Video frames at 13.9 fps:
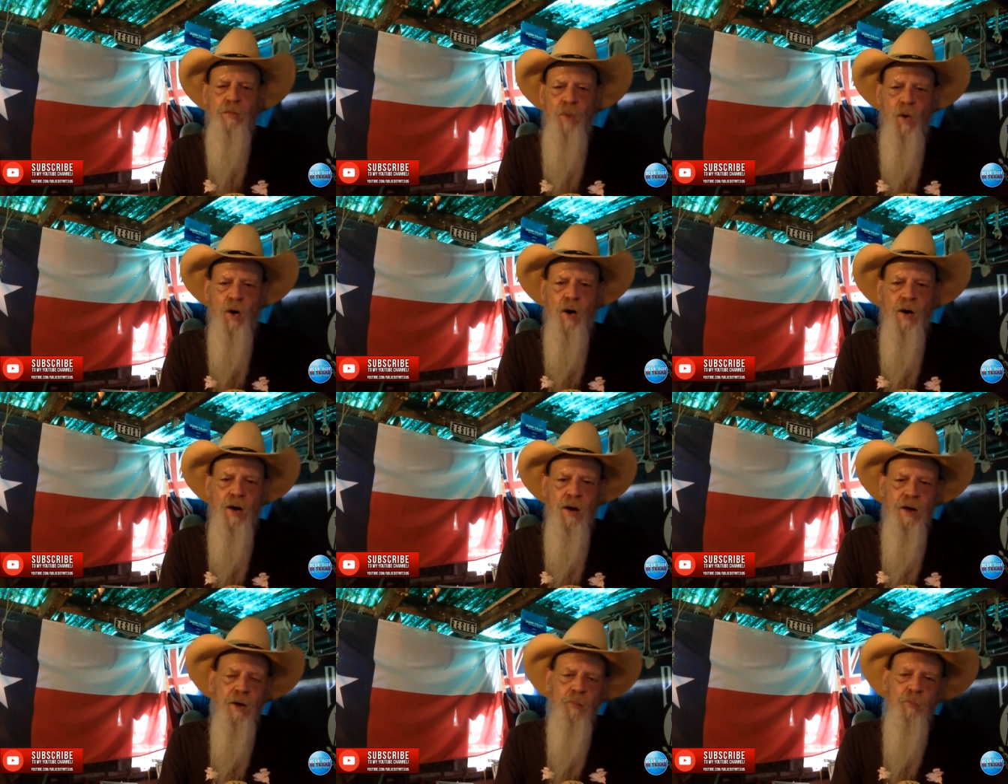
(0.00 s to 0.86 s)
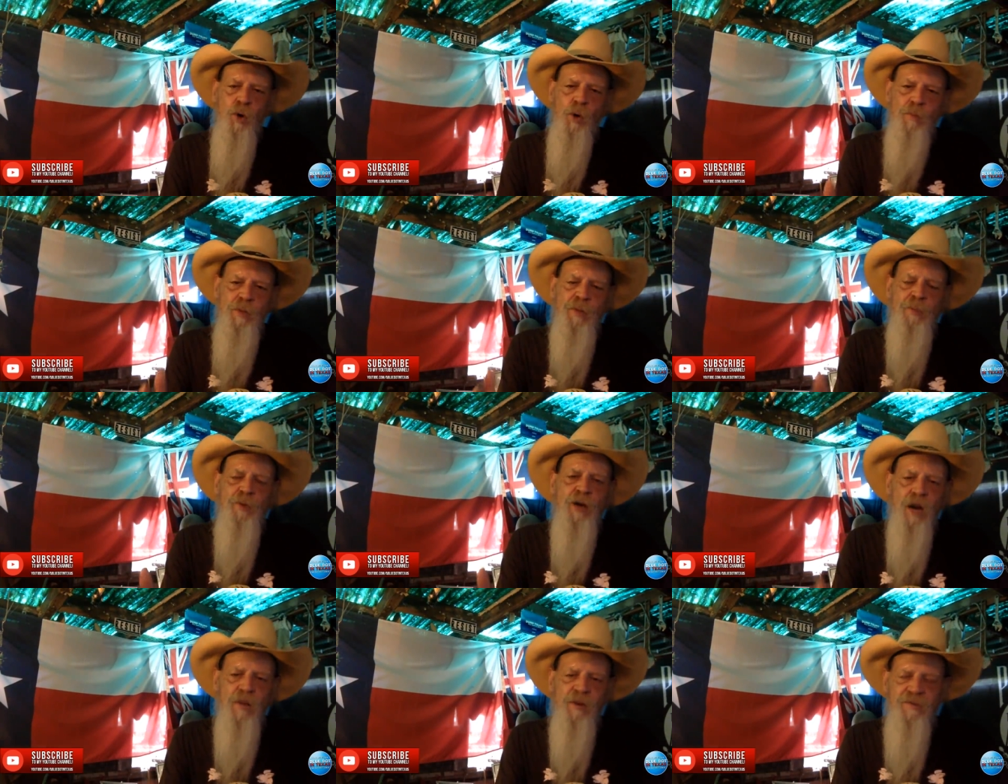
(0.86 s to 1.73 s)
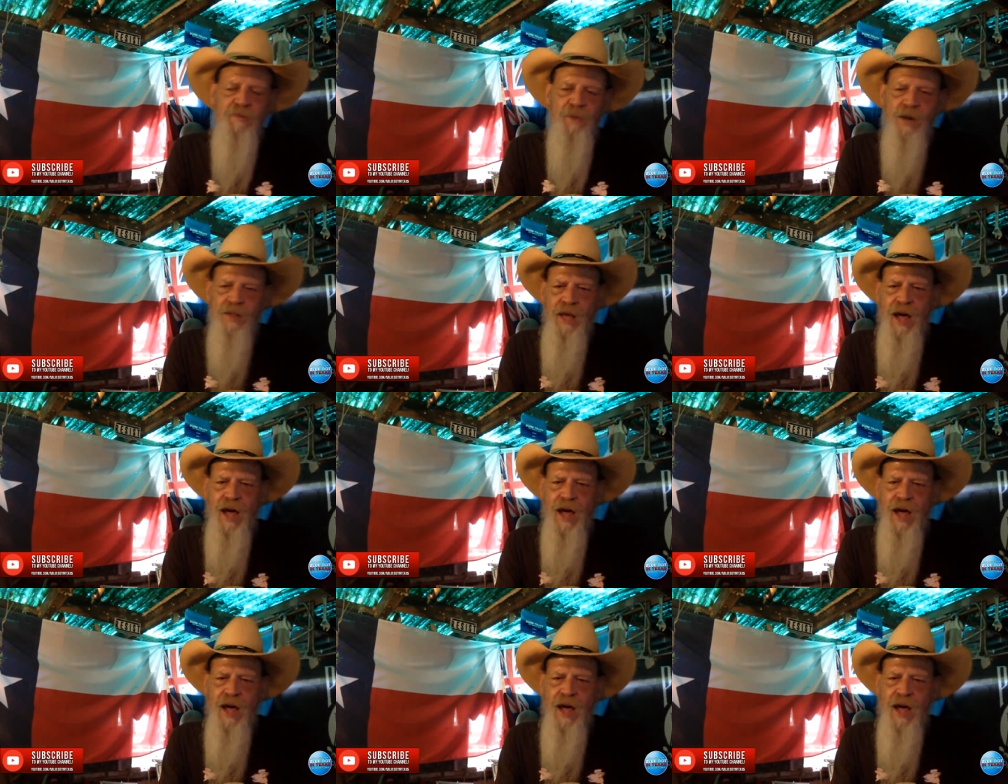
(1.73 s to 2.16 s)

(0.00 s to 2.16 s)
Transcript: more people come in front of the